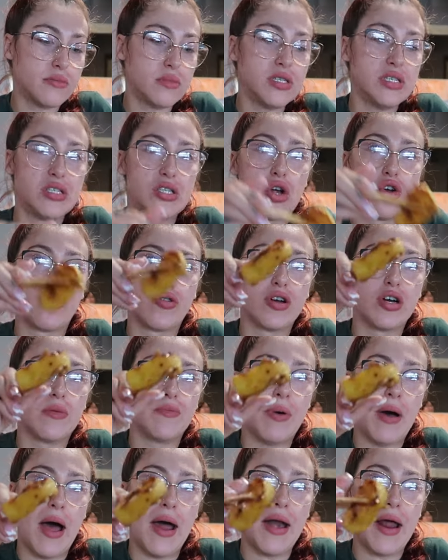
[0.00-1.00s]
Eat the grilled
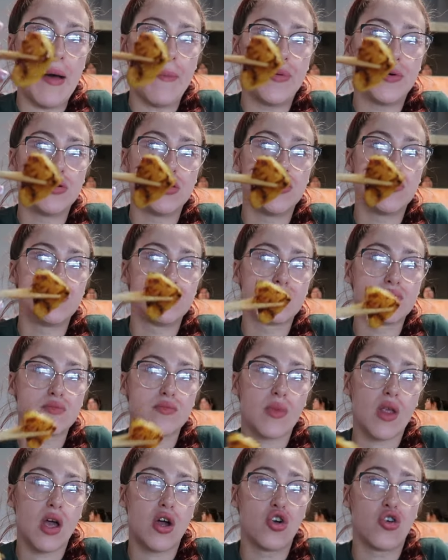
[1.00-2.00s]
pineapple.
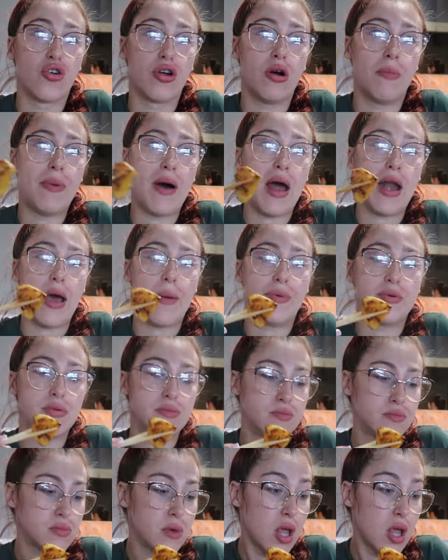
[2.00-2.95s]
Grilled pineapple.